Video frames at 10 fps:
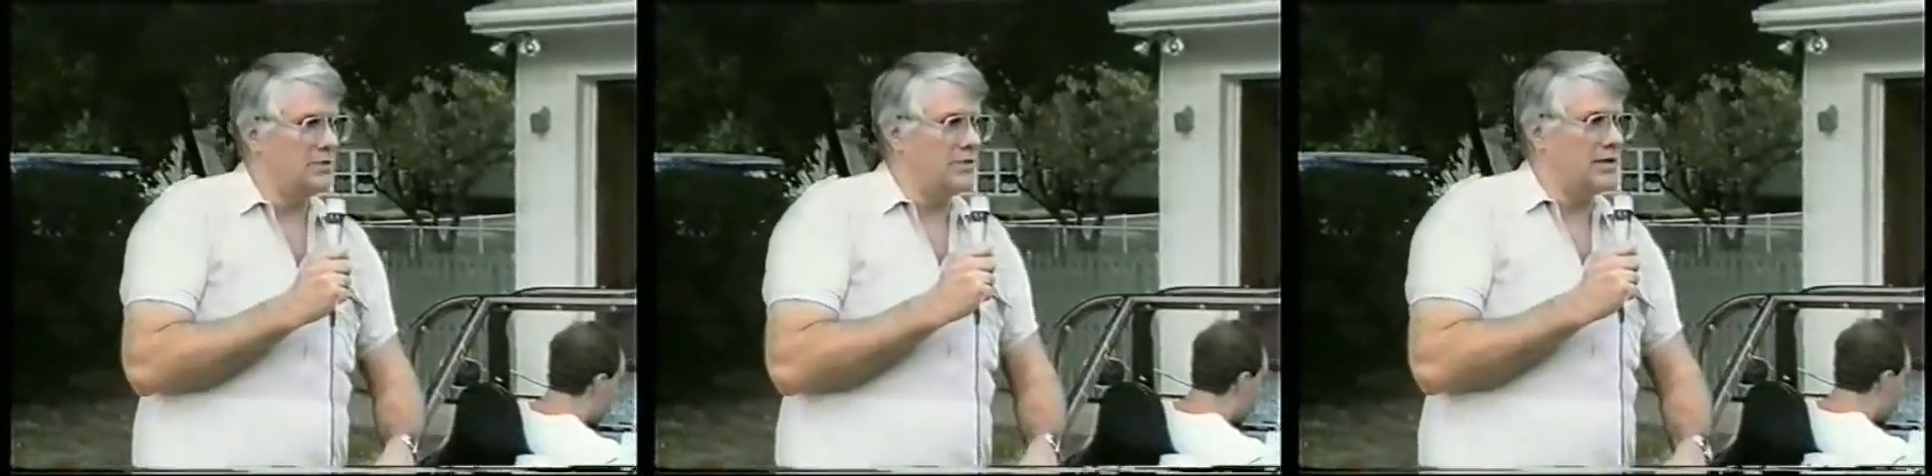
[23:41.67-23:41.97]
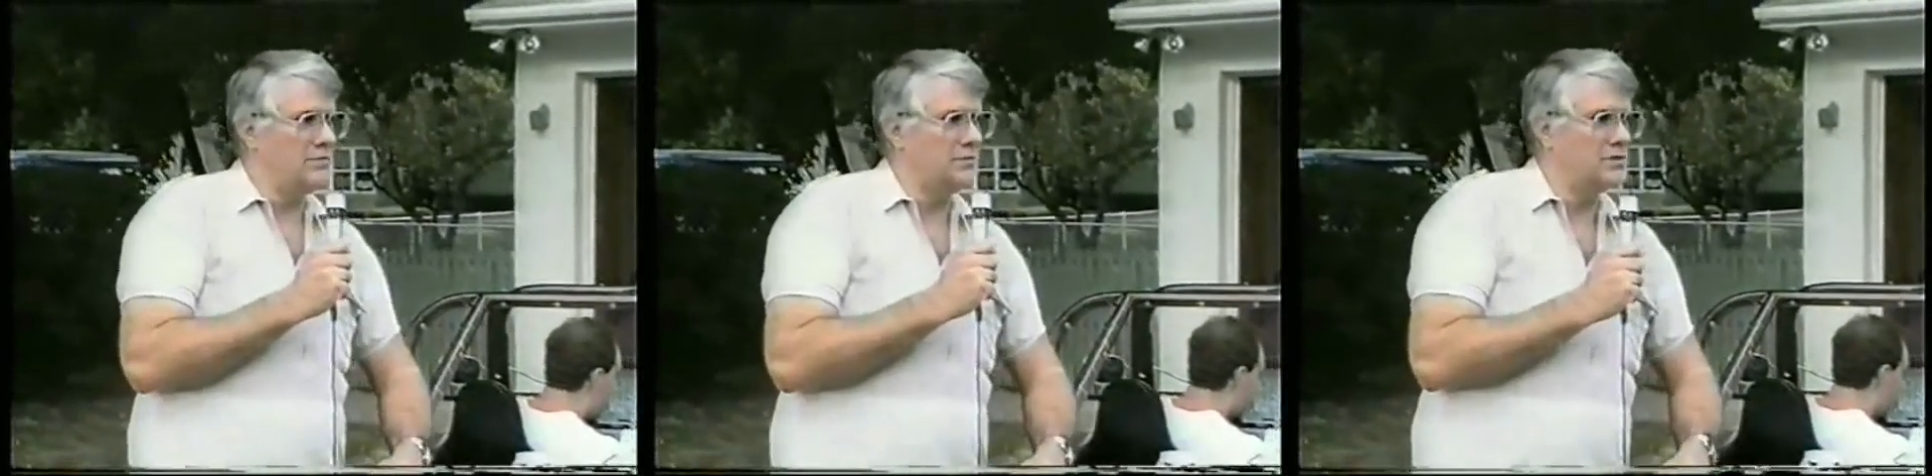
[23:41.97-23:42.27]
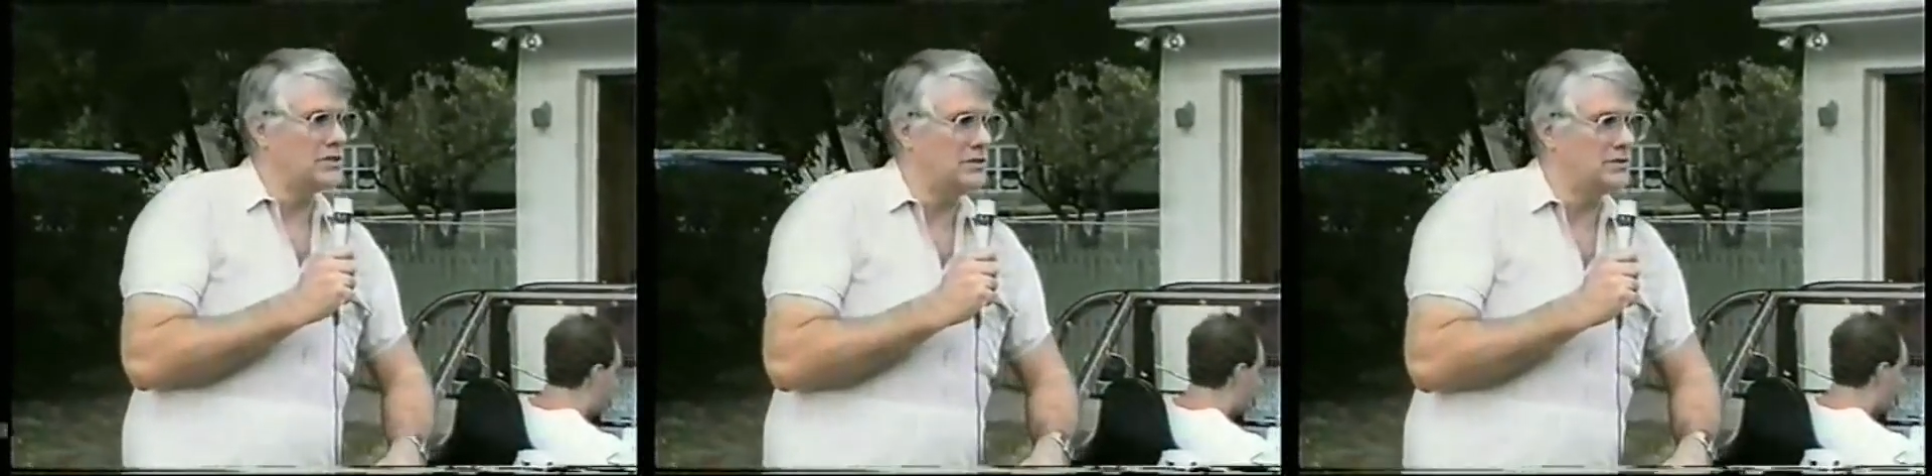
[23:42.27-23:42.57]
preventing from
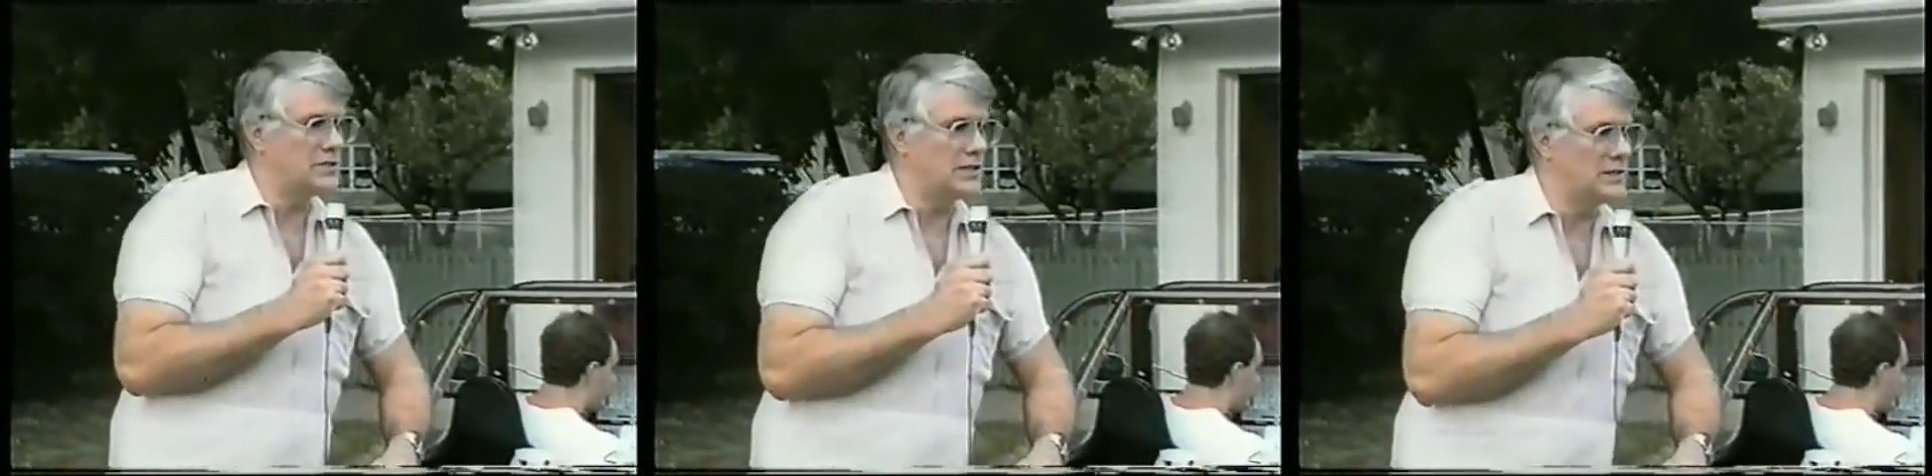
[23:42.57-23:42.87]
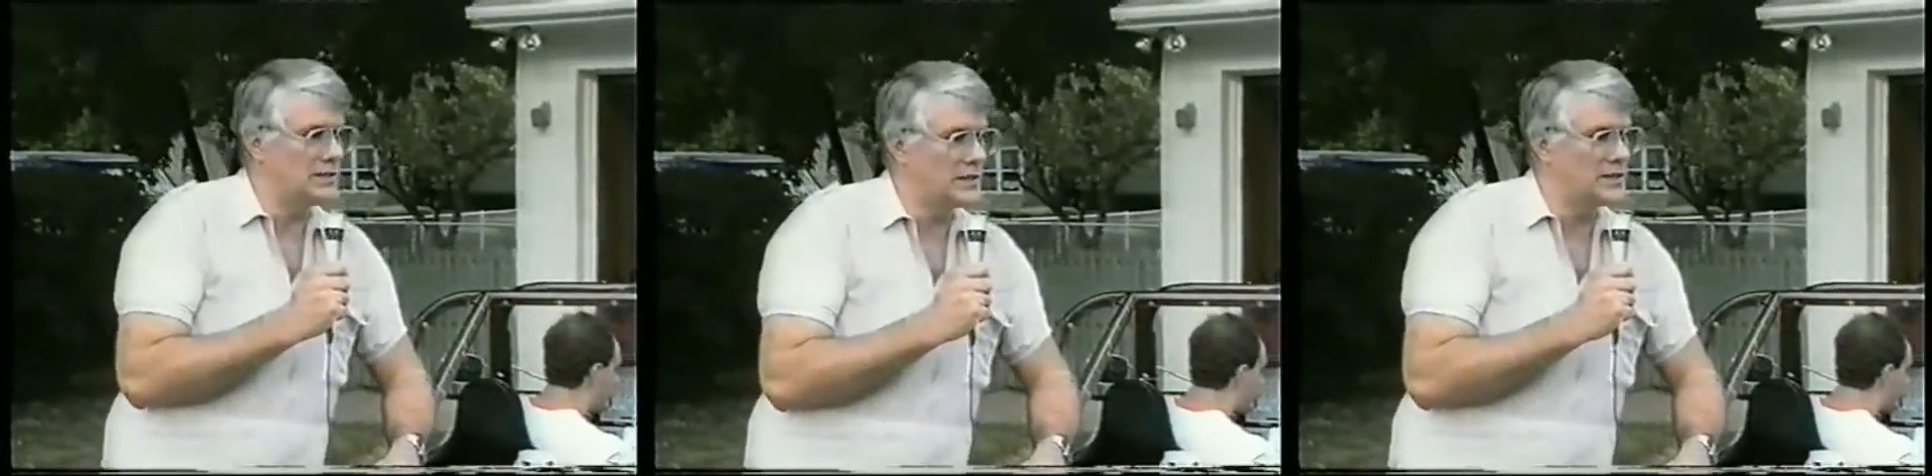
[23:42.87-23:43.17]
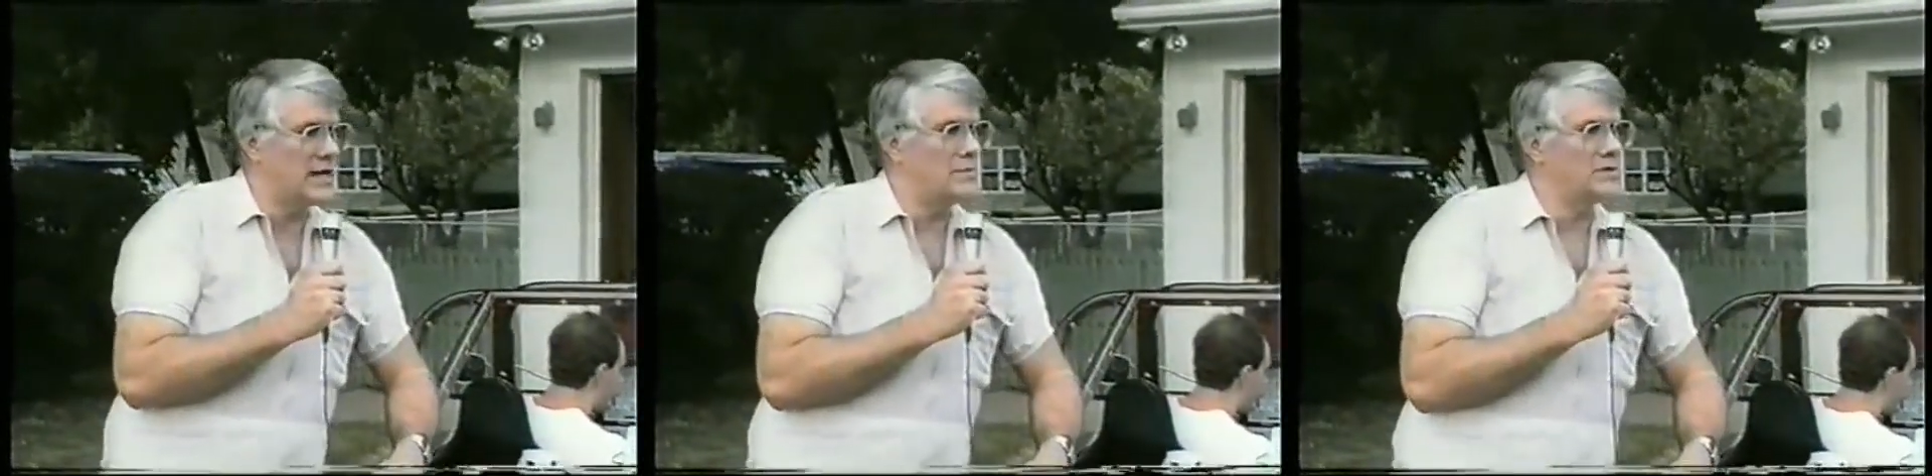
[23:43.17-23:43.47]
the CO2 and the
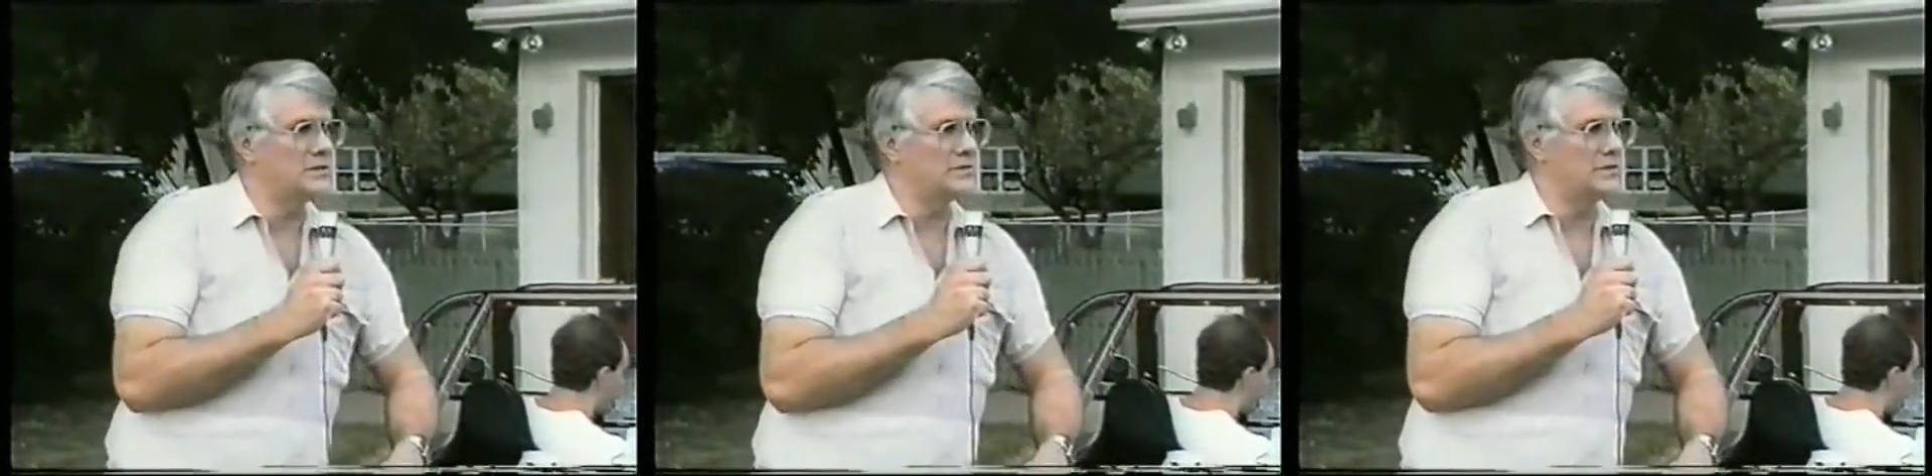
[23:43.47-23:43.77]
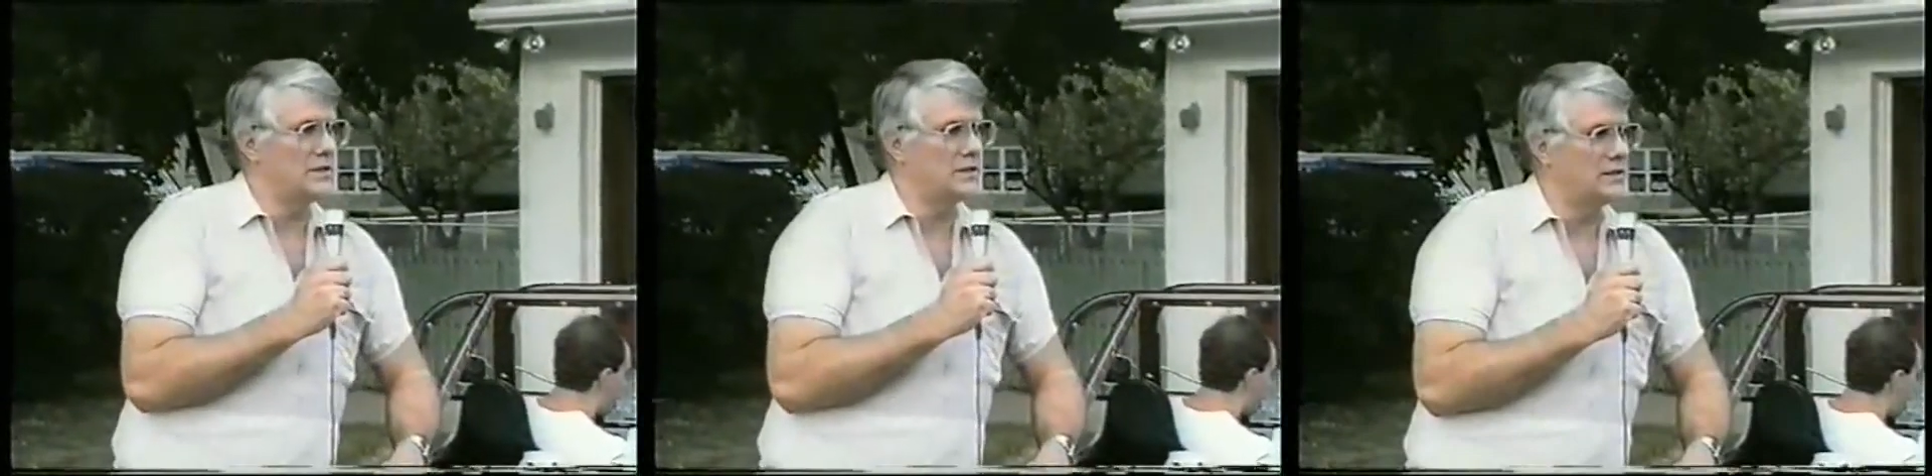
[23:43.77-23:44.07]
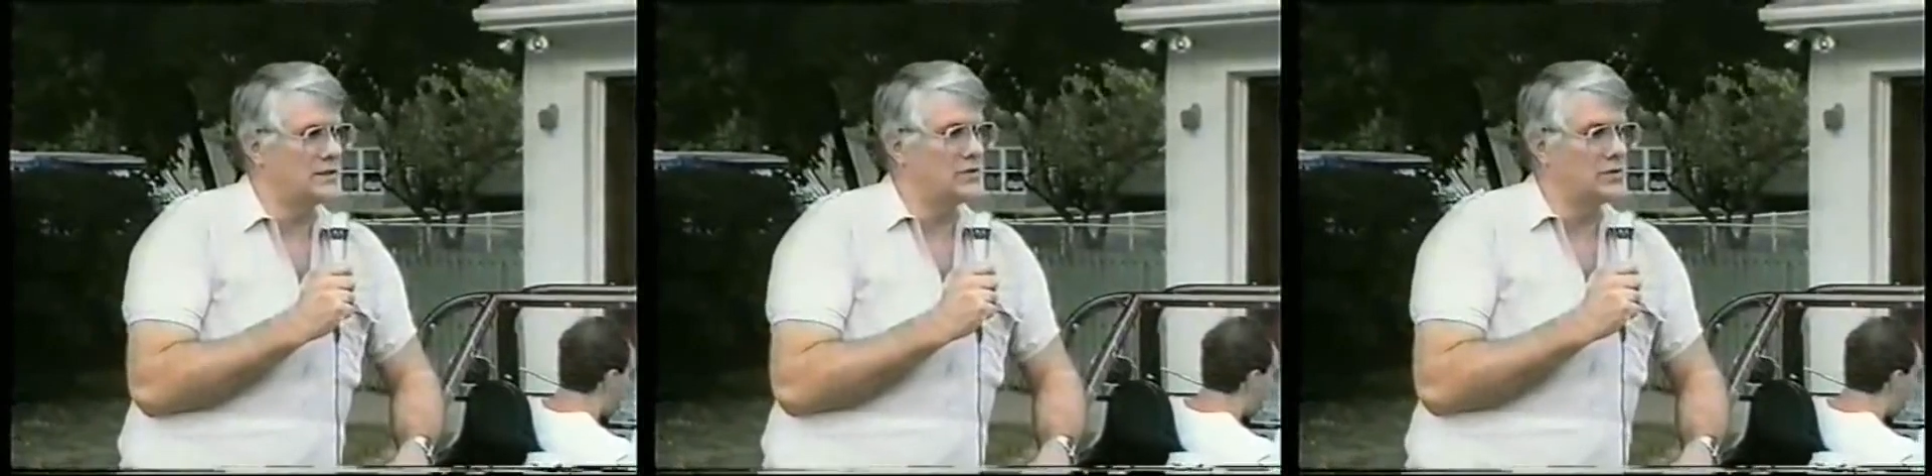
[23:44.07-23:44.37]
contaminants
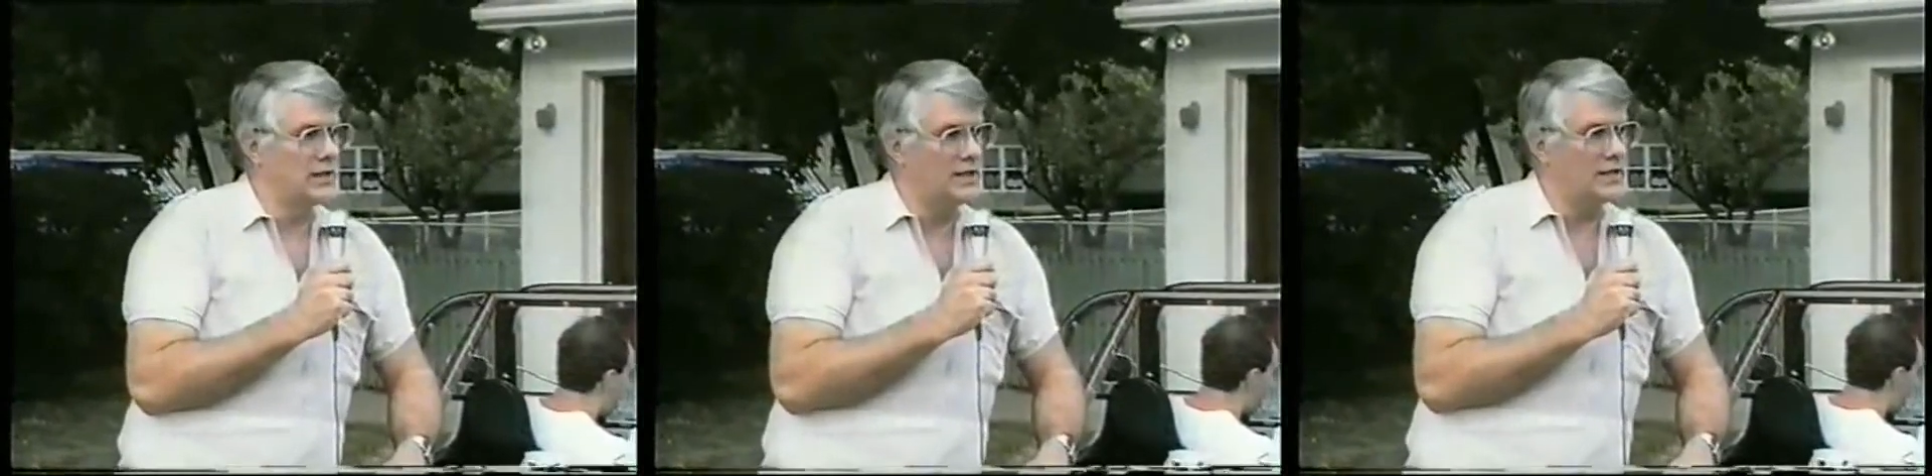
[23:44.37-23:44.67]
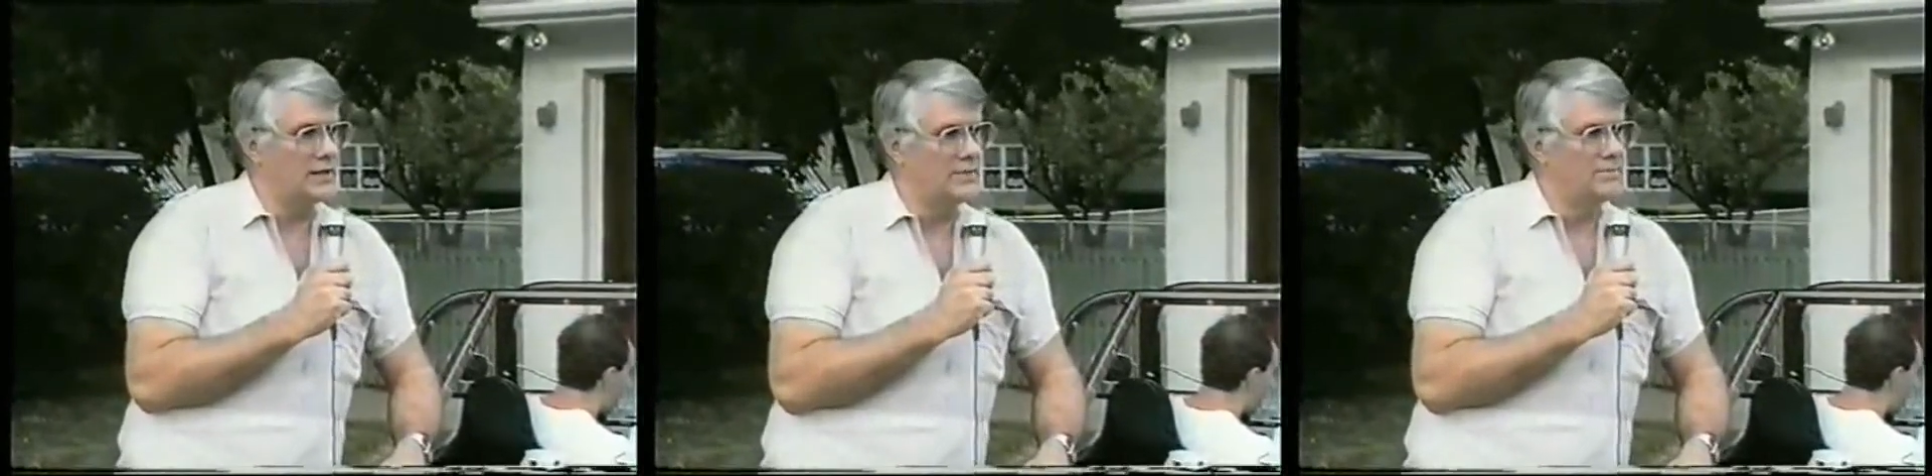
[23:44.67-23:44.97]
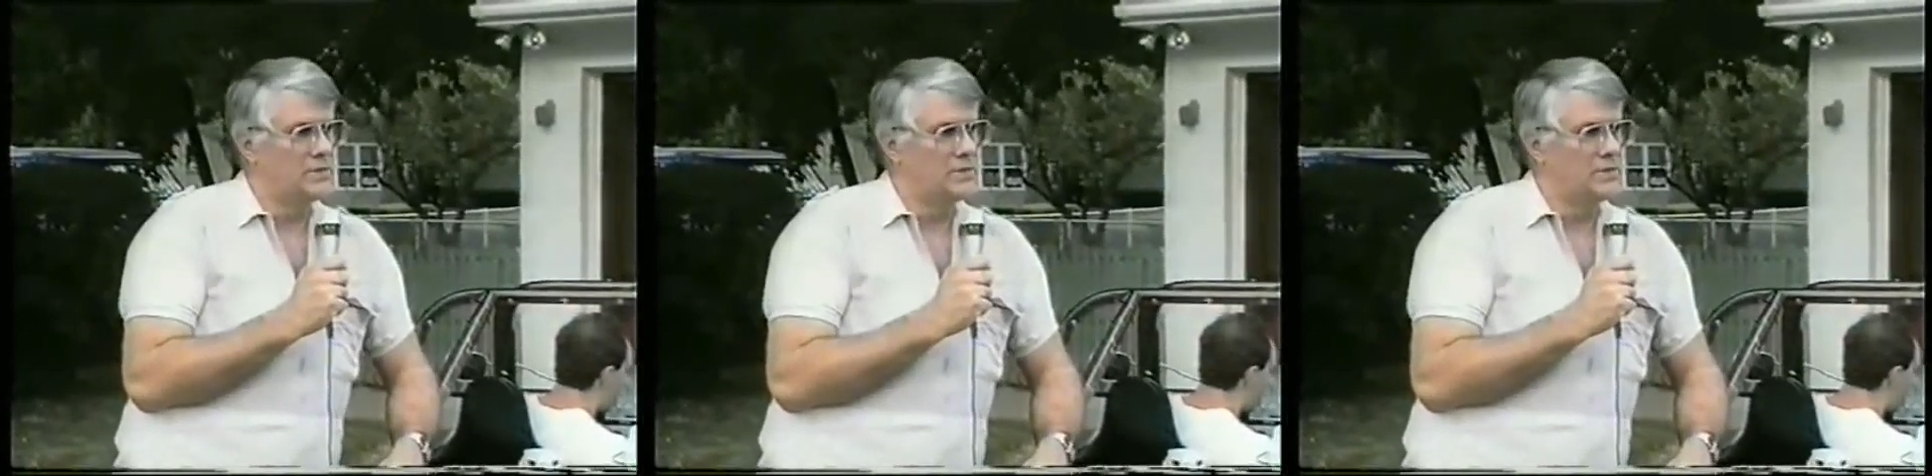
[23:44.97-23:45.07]
that go in the air.